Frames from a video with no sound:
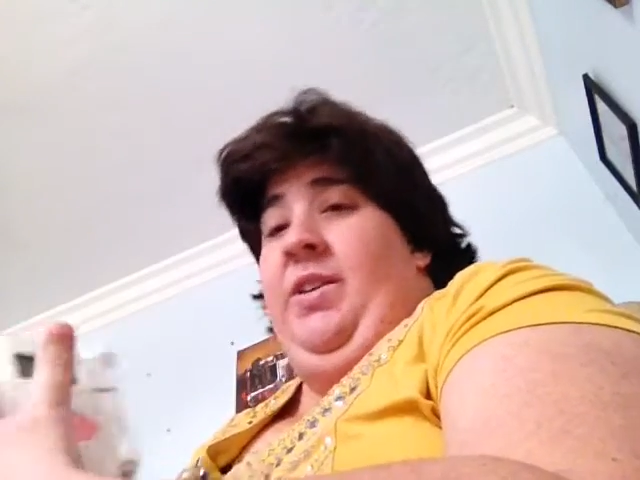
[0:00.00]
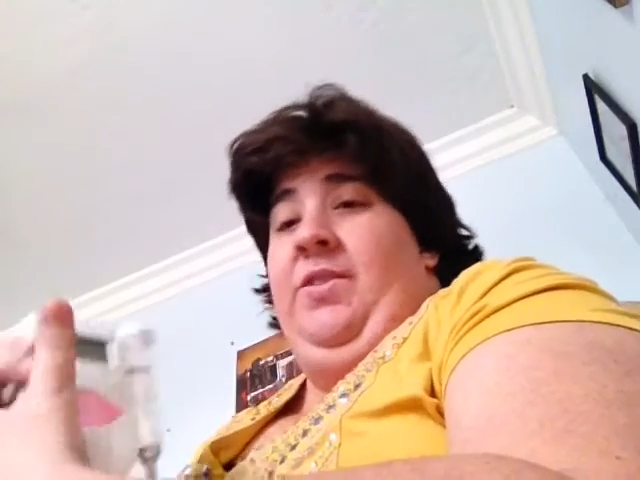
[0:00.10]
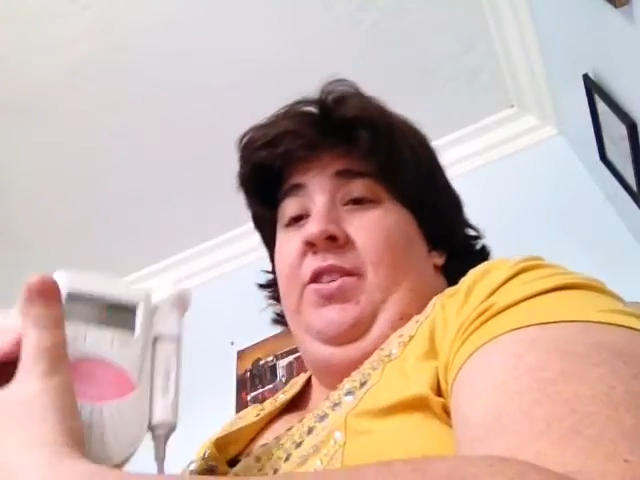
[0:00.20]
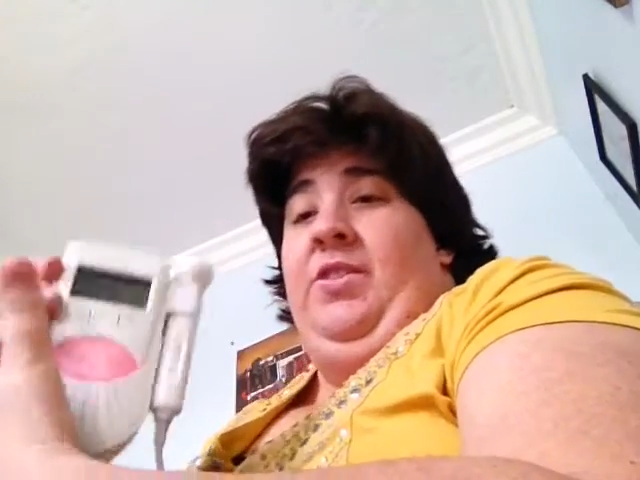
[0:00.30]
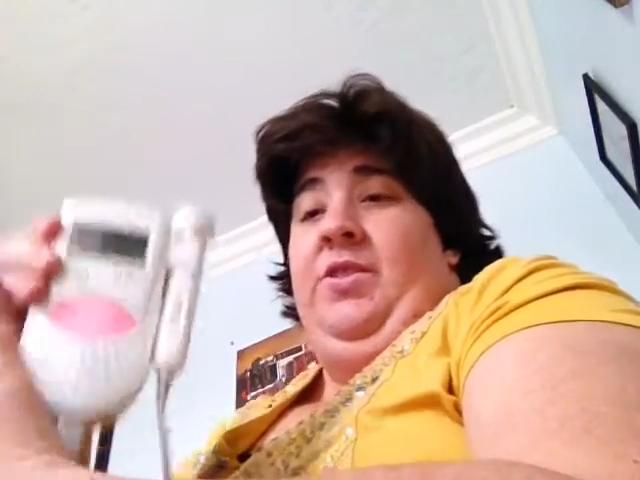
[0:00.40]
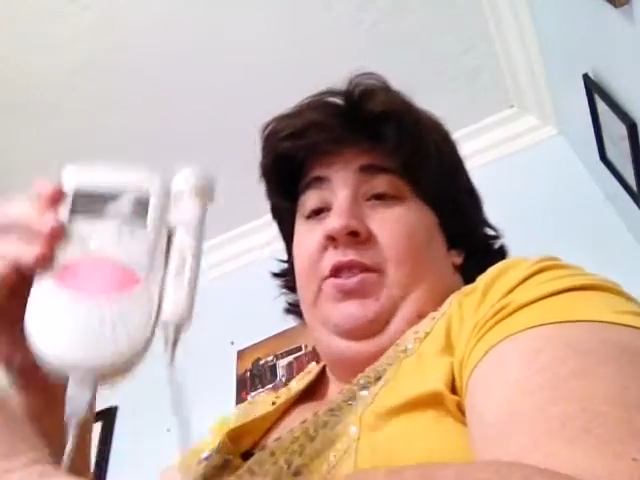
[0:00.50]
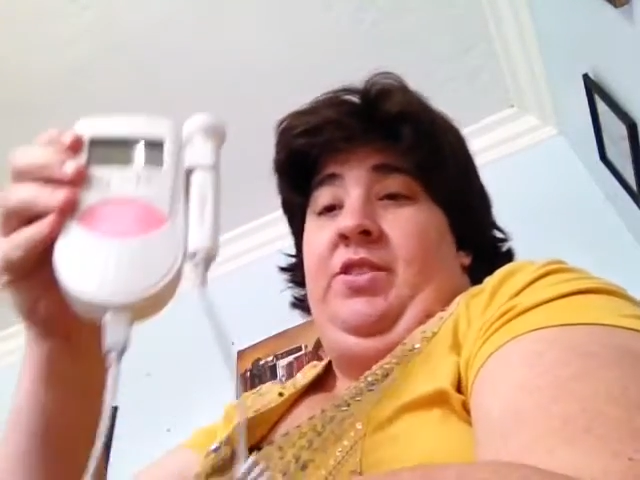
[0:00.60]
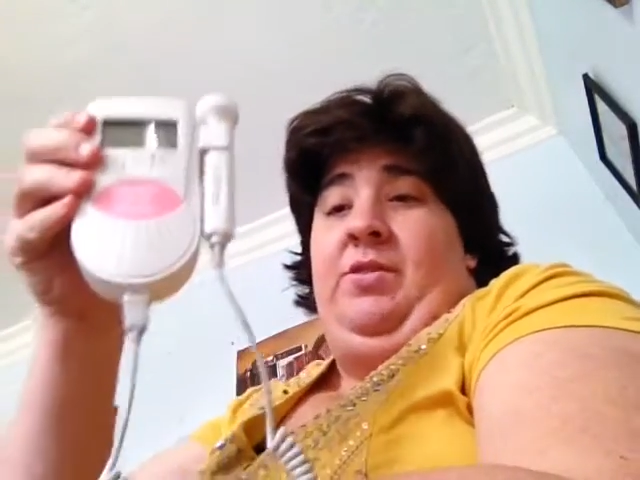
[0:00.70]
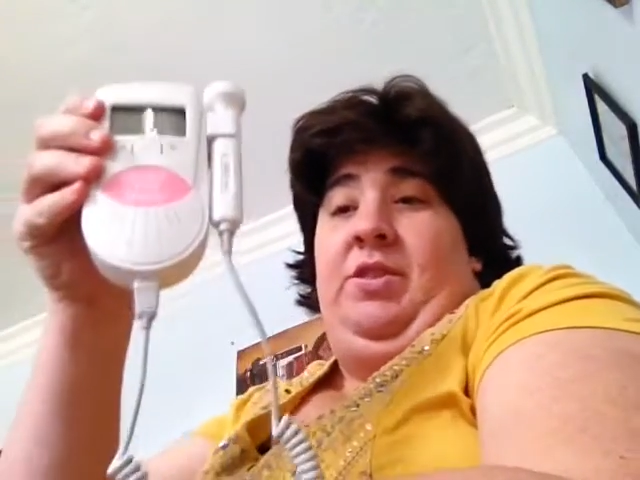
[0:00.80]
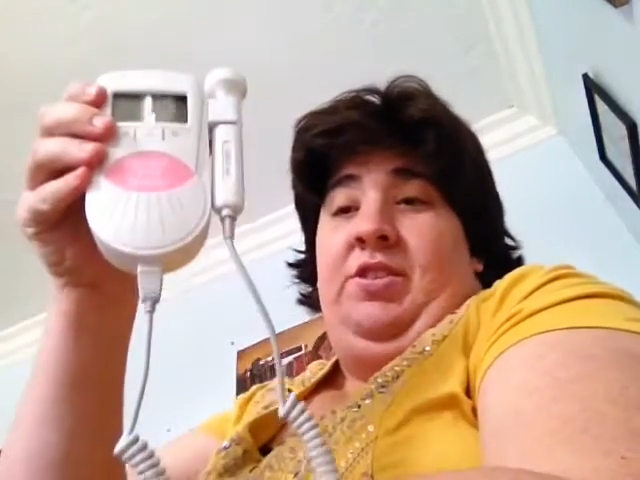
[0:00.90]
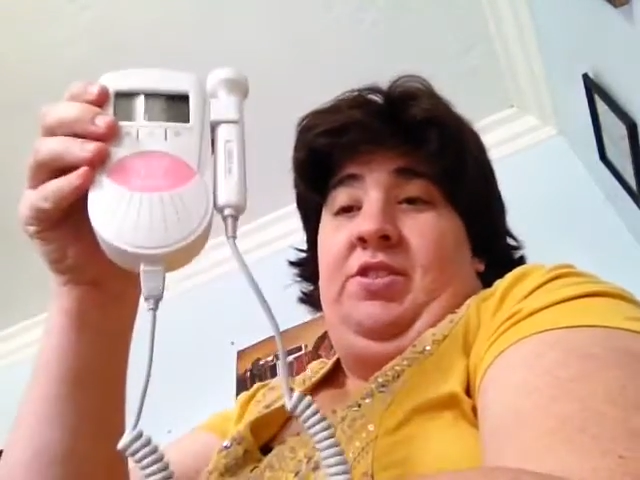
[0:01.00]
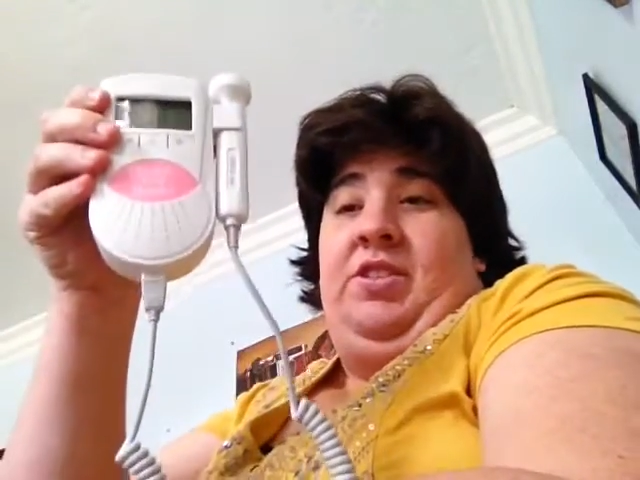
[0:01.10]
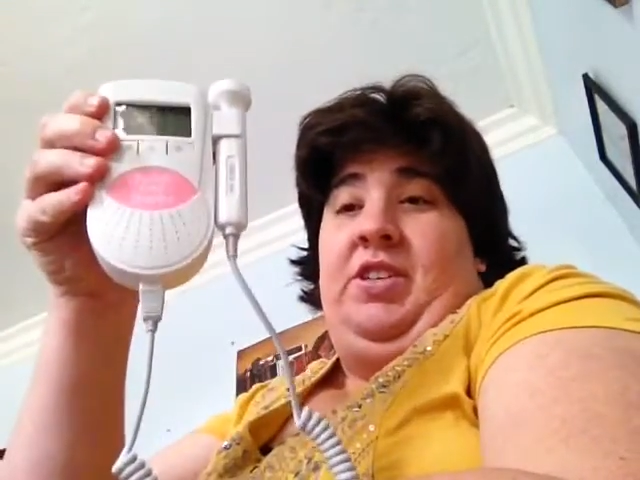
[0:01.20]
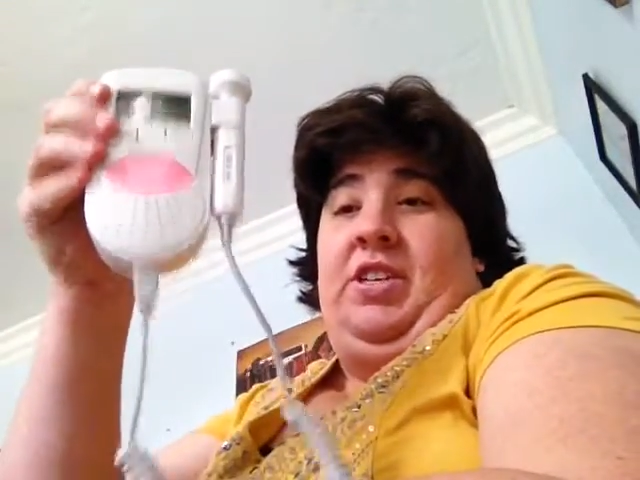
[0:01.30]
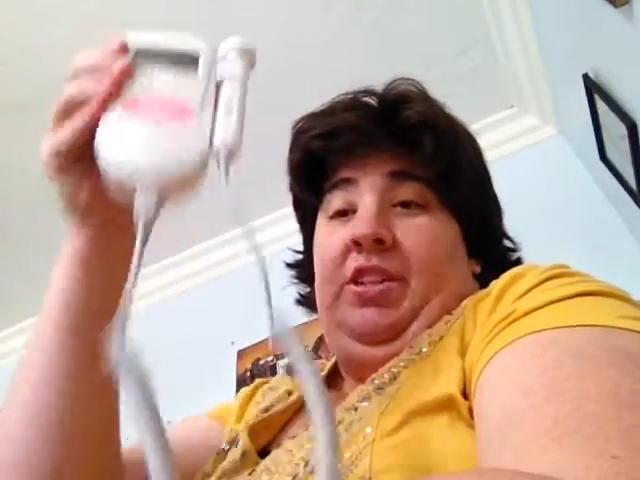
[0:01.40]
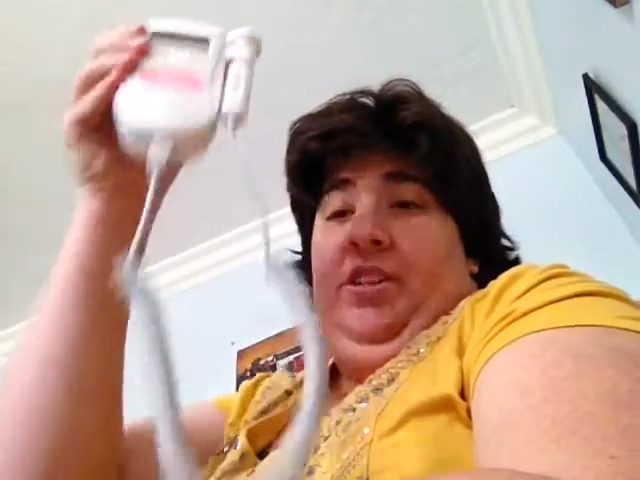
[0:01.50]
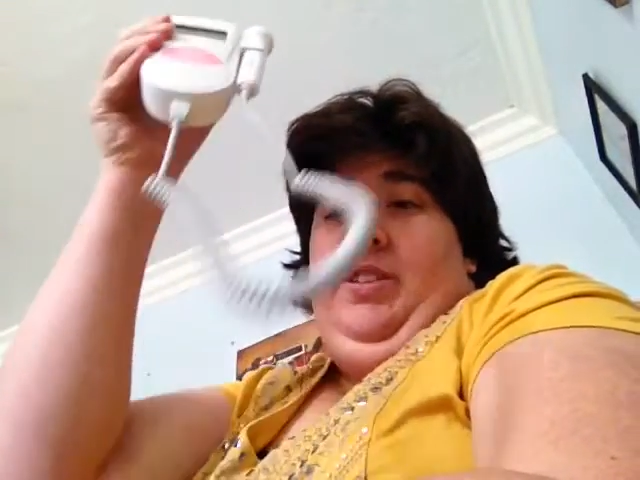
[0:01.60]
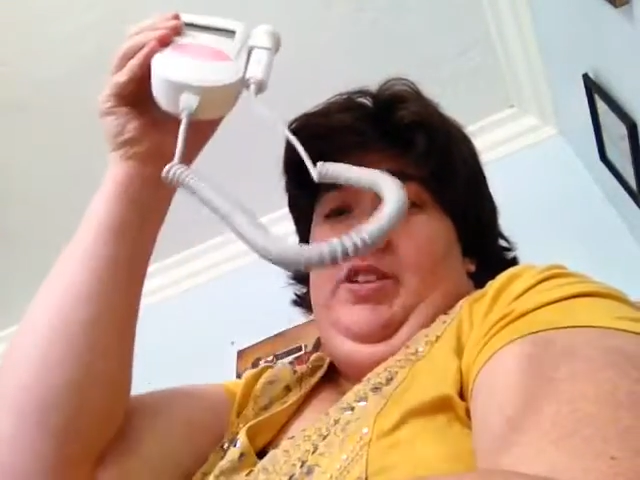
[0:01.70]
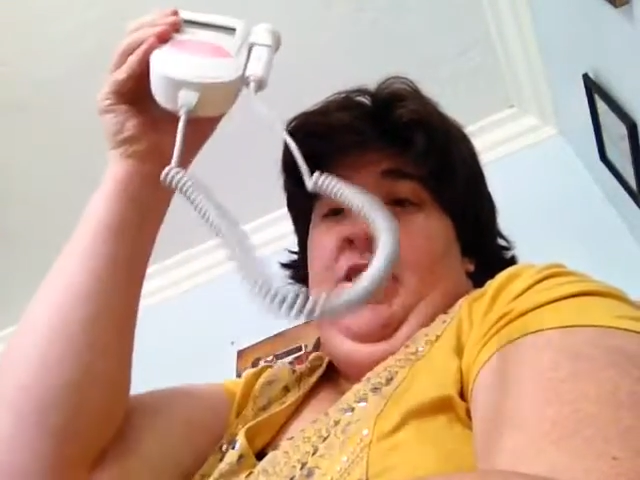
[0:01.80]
it's also set so it could just sit like this.